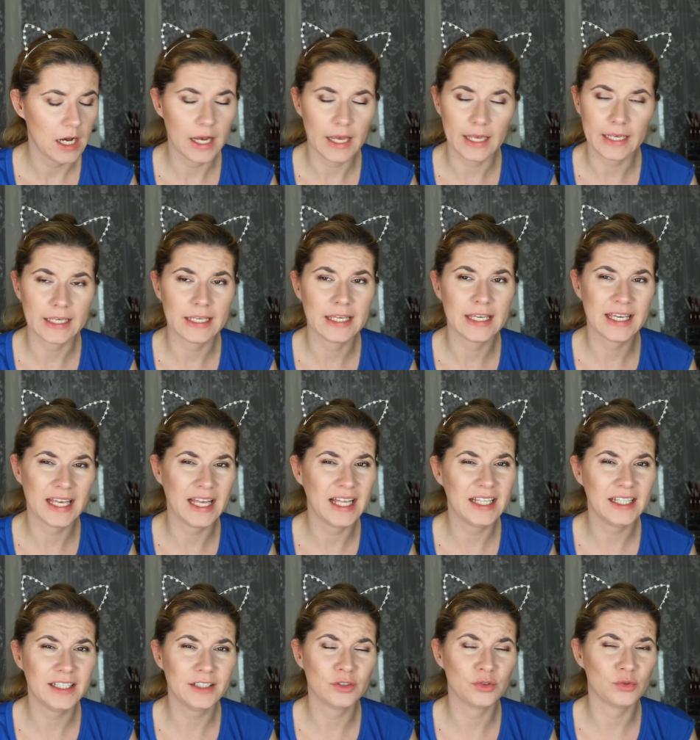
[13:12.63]
I
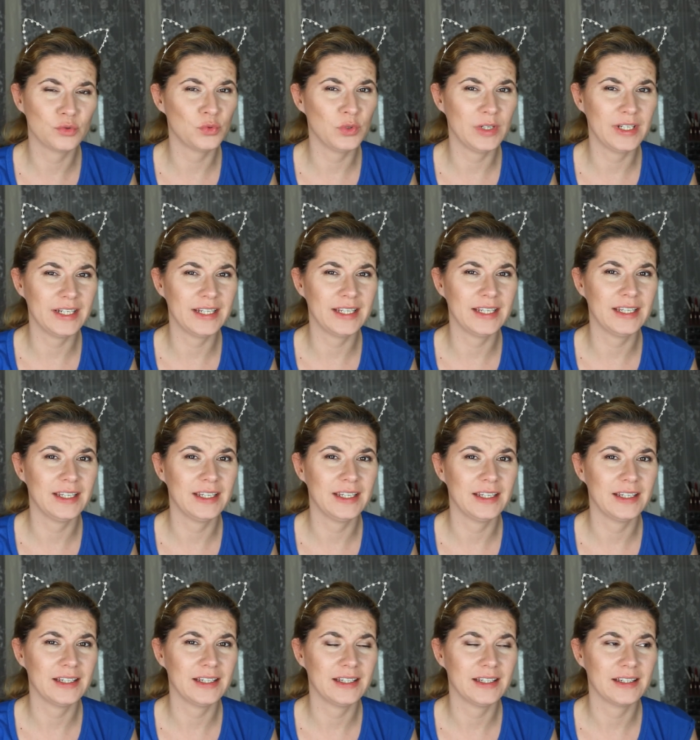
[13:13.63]
can't really
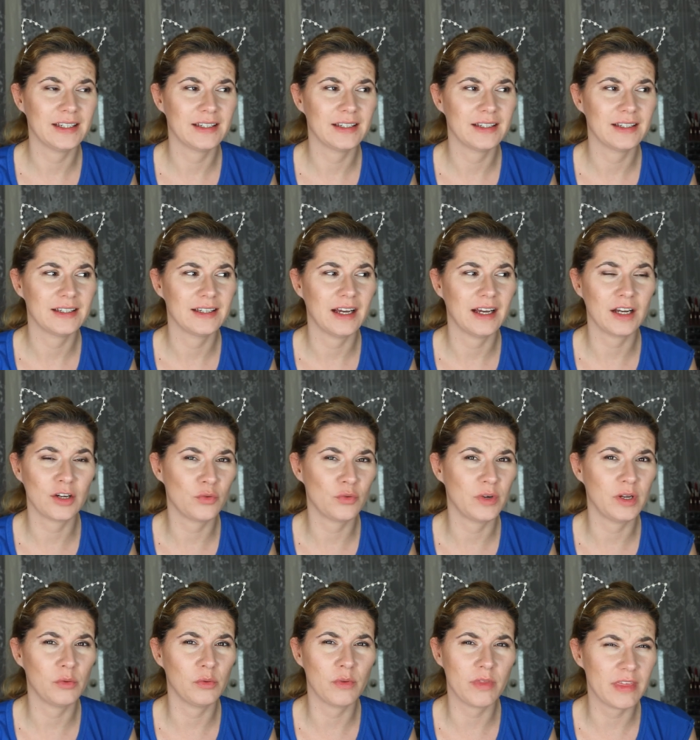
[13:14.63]

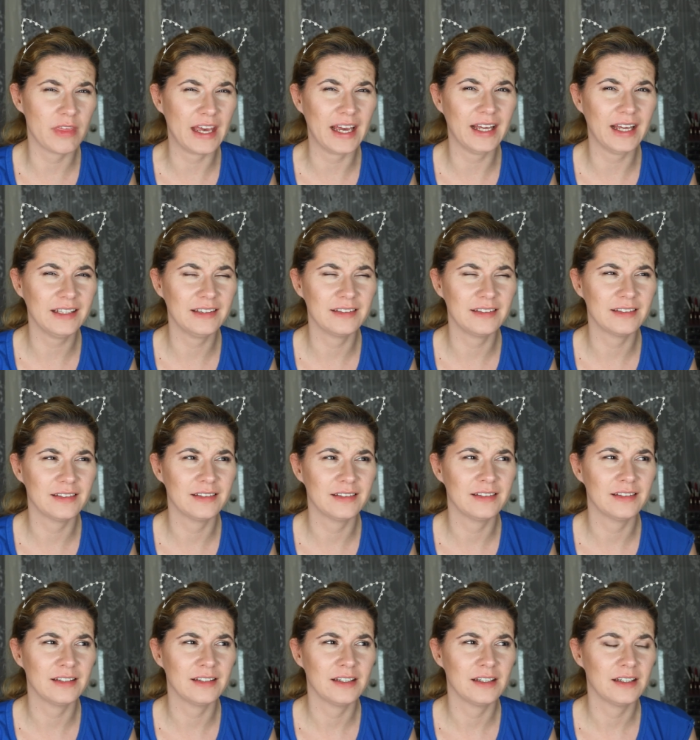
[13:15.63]
agree with that
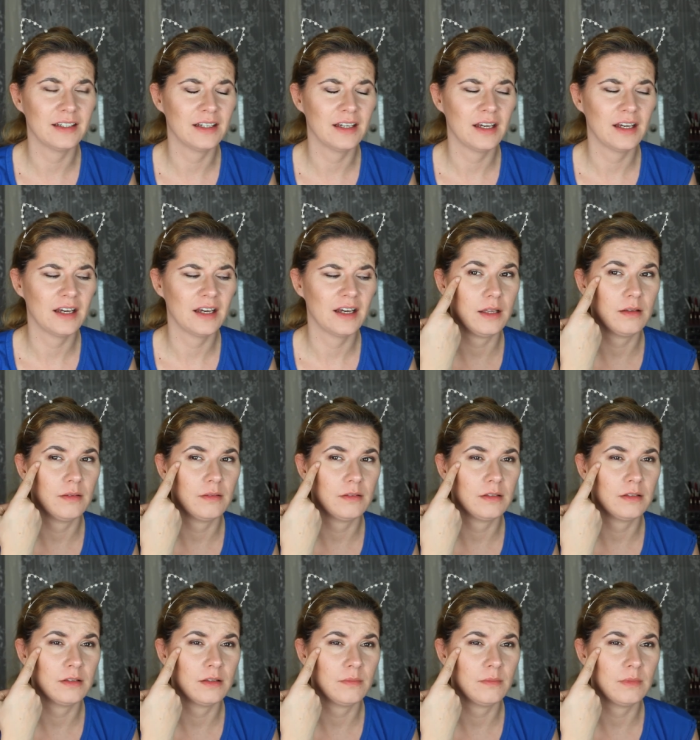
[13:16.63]

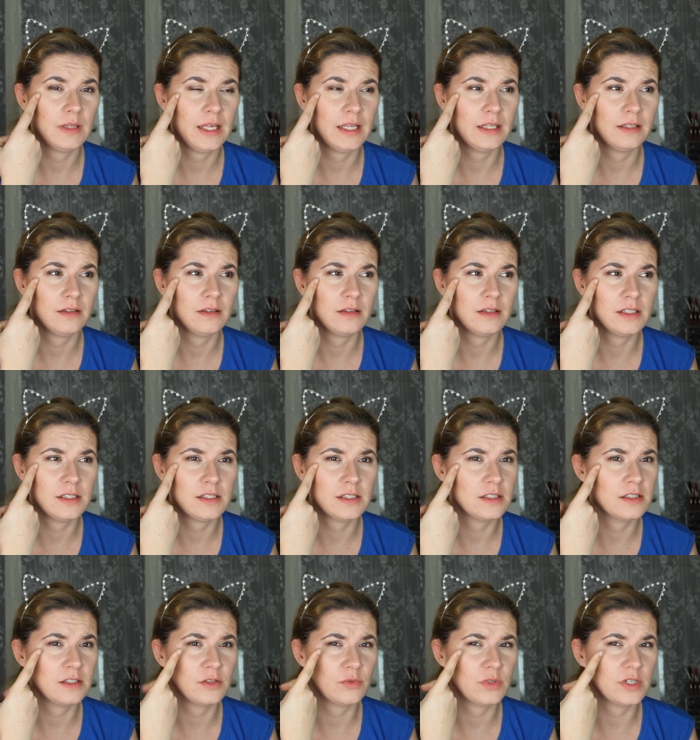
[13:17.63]
and this
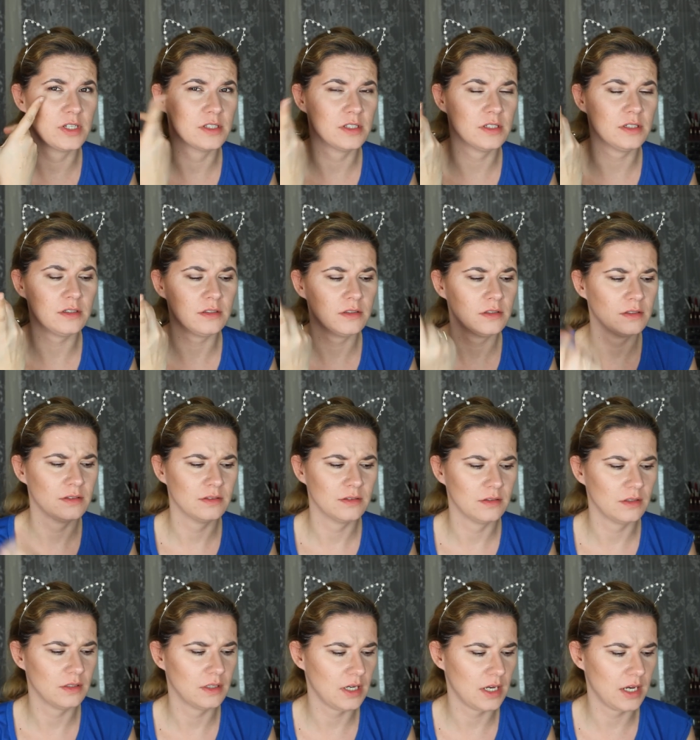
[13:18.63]
is the reason.
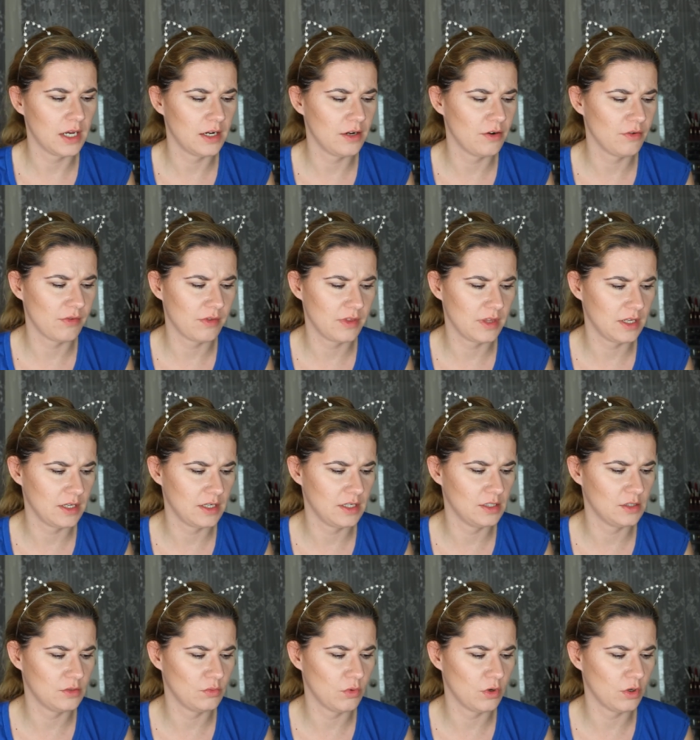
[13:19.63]
I don't think
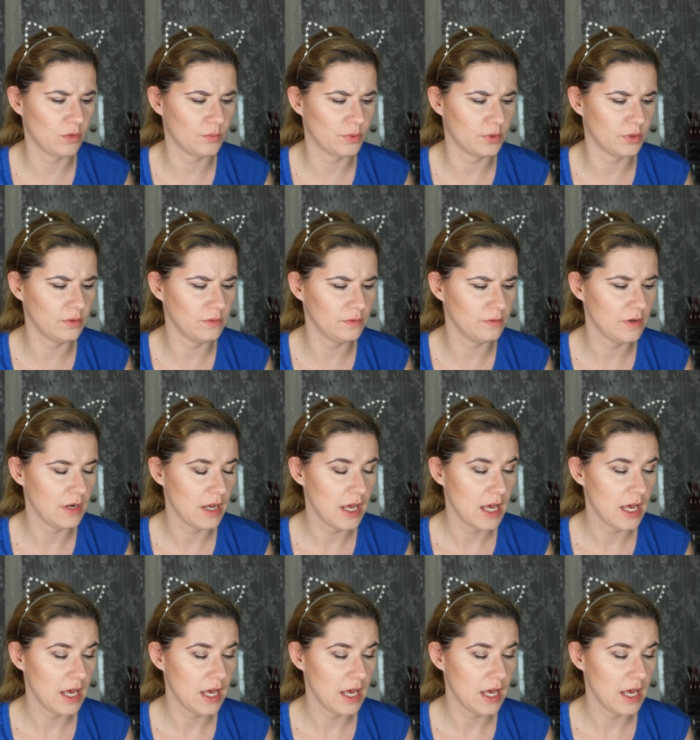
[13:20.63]
it's waterproof